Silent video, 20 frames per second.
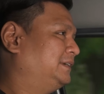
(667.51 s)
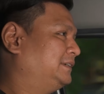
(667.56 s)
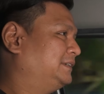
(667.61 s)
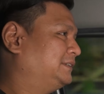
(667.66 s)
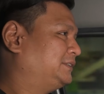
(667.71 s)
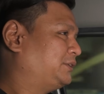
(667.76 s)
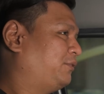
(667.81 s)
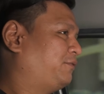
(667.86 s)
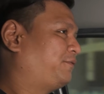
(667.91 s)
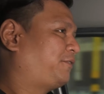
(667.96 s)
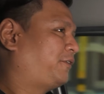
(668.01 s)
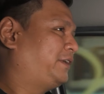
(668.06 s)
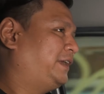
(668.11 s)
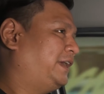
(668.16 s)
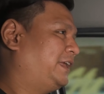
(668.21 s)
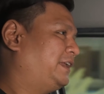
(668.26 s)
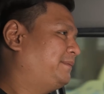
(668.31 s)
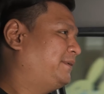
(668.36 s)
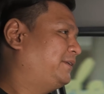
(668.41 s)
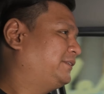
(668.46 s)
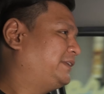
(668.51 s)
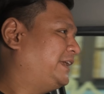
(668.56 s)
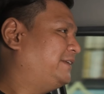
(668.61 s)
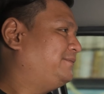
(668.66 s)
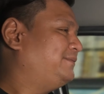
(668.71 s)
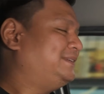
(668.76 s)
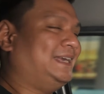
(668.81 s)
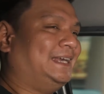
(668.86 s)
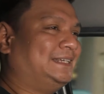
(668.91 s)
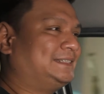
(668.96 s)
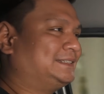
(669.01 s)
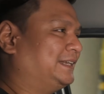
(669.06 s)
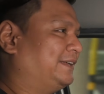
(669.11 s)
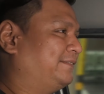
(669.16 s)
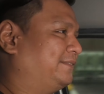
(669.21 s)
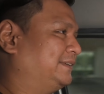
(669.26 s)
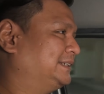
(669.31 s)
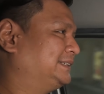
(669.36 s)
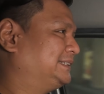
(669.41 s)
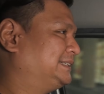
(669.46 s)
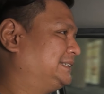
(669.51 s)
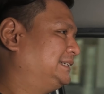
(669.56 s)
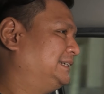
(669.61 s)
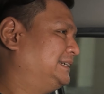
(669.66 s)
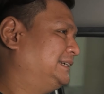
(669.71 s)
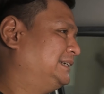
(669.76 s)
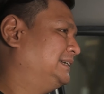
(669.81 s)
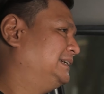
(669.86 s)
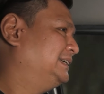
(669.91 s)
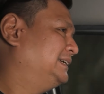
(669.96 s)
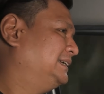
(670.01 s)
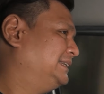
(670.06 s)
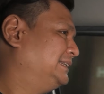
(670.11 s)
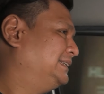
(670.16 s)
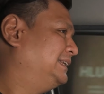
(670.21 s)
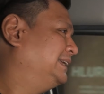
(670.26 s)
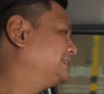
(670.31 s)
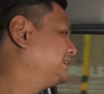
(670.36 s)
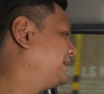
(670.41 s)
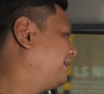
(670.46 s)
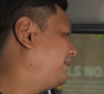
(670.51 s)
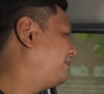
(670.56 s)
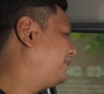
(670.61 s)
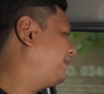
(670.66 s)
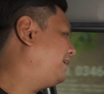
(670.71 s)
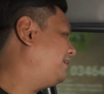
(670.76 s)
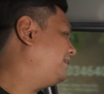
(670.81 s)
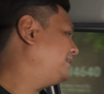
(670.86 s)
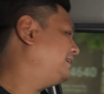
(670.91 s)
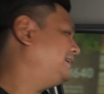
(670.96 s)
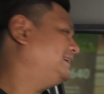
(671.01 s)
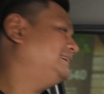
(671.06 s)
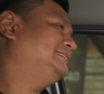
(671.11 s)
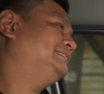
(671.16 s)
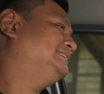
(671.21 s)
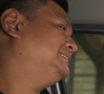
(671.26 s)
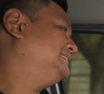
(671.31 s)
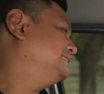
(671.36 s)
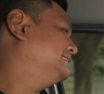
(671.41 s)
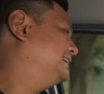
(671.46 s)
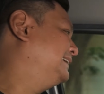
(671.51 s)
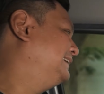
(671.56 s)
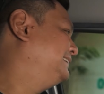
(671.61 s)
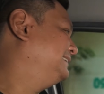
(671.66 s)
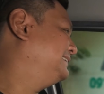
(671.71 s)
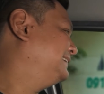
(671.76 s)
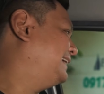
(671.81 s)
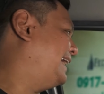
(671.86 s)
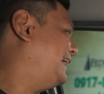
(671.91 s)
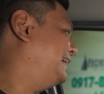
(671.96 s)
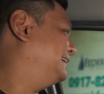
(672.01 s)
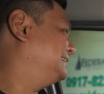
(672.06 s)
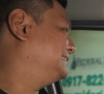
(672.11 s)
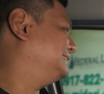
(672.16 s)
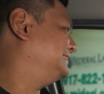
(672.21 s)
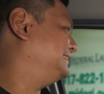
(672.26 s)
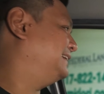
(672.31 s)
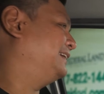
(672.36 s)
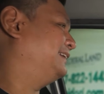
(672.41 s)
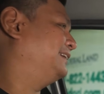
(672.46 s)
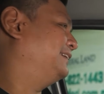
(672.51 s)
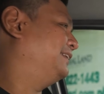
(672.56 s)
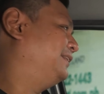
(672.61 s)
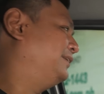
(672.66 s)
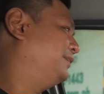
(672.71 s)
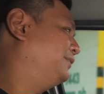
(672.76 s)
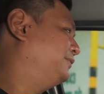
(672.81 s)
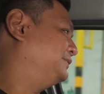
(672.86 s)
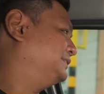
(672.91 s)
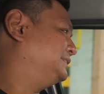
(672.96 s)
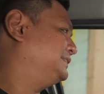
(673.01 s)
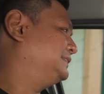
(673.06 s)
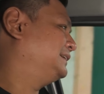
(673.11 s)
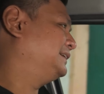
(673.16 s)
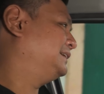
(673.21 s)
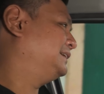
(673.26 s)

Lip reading: So forget about NVH levels. This car has none of those.